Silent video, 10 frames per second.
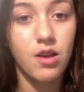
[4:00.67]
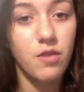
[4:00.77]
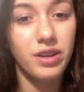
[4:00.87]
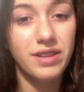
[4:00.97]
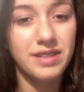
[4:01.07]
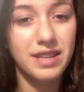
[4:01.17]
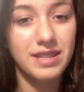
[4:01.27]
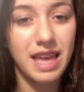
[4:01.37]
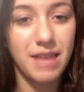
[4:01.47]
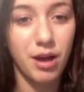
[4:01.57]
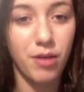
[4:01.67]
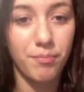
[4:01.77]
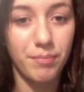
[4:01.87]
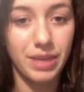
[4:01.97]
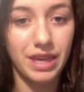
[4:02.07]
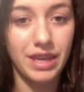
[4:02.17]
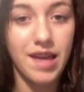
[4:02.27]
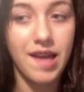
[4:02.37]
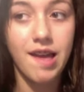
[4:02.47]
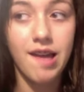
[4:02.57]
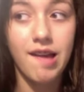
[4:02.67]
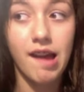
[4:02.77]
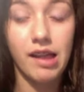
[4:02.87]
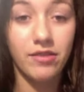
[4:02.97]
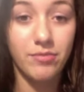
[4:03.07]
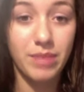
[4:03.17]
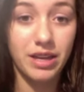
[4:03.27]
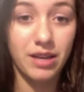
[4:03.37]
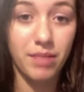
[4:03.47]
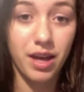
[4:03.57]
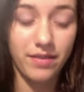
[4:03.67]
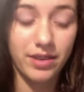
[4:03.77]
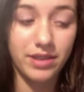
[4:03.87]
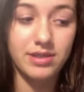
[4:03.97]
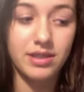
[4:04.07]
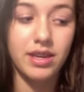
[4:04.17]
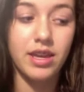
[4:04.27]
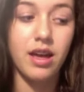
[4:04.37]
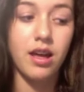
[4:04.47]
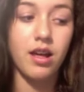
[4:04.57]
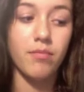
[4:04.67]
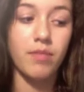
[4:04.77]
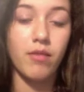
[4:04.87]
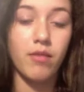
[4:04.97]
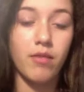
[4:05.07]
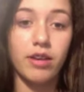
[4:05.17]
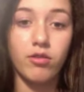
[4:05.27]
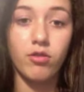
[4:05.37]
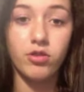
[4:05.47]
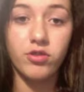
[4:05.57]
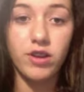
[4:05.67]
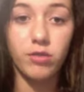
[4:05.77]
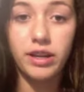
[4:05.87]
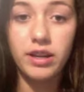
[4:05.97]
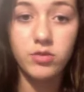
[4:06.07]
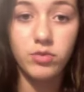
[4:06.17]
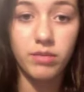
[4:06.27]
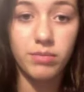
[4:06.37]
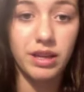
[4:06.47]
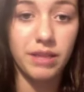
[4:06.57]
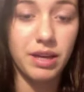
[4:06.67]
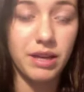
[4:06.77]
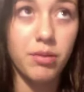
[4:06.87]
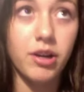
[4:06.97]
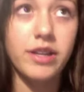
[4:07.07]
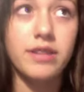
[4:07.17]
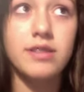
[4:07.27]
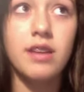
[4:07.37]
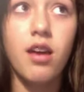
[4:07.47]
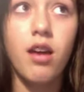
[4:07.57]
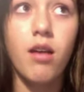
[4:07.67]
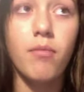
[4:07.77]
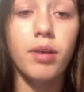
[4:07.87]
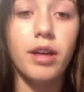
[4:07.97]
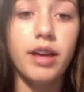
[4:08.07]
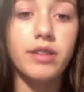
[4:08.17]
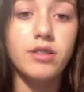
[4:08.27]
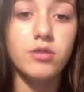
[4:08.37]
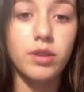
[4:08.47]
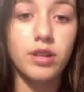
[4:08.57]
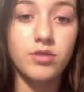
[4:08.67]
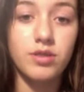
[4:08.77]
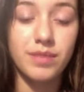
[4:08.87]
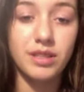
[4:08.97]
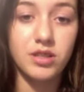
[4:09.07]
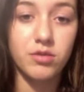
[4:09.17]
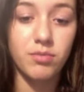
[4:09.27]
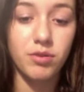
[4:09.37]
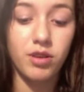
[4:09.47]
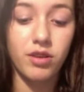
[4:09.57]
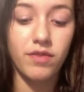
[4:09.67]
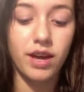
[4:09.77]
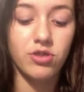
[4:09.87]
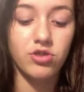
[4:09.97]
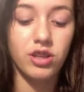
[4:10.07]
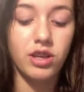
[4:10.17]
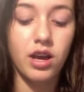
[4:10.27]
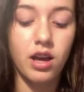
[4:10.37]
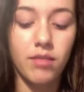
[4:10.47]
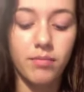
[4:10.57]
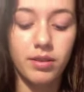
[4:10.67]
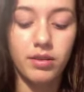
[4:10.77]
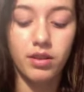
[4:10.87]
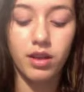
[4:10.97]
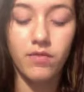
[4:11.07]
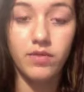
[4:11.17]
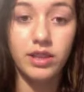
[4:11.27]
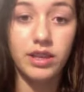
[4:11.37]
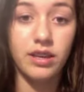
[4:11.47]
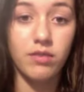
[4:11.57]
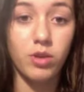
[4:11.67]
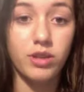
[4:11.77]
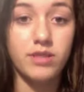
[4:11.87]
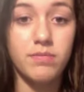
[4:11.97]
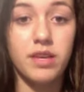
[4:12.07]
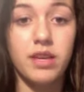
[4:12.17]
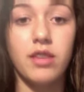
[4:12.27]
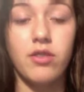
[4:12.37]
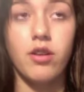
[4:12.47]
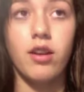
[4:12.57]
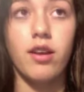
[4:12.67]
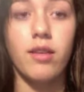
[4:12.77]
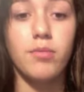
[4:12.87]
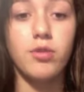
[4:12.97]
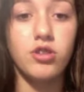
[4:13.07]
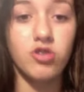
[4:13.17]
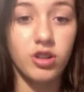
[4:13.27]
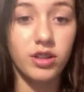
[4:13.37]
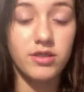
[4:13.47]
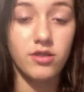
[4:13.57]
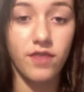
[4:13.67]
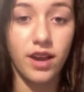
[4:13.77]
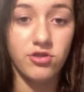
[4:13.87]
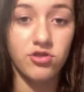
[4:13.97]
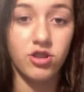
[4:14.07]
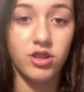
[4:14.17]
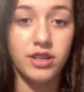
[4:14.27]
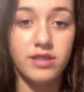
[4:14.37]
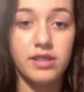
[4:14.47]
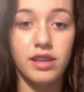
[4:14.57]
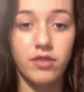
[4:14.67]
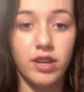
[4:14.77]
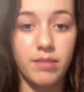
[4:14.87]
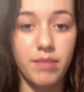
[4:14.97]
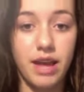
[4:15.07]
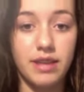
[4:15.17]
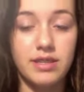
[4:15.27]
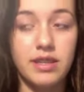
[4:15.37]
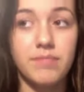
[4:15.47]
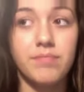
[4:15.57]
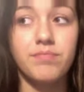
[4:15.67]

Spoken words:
else can I say about me? I love makeup, obviously. When I grow older, I don't plan on being a makeup artist, but I do want to do something to do with beauty or fashion. I really want to be either a beauty journalist or fashion journalist, like write in a magazine